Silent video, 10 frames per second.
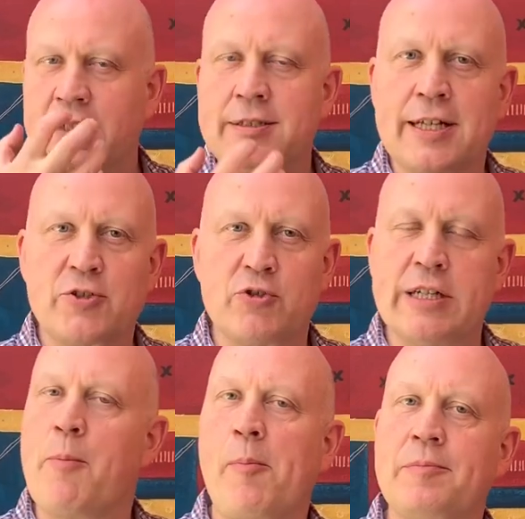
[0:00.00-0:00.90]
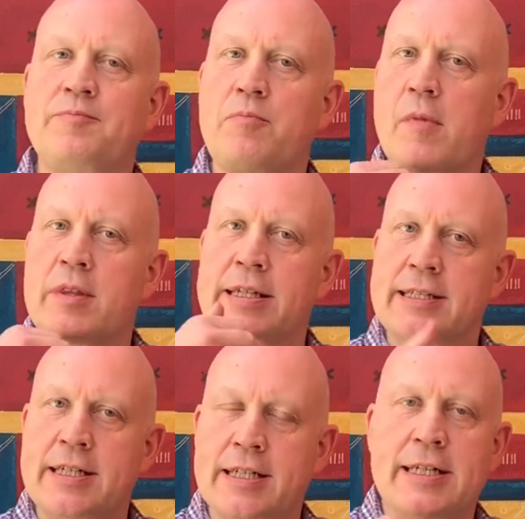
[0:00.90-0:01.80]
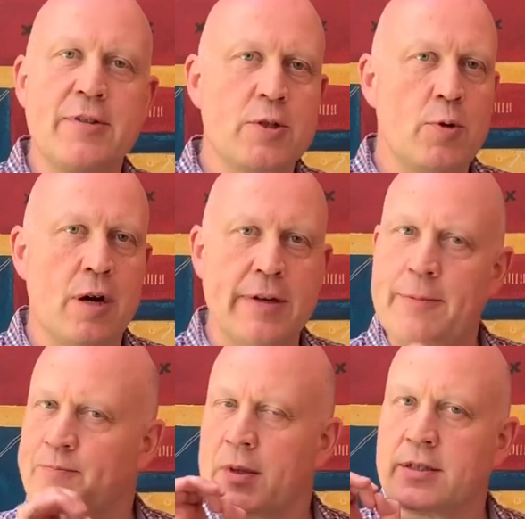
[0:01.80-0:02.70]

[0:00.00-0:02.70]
and texturally the acidity of the Soave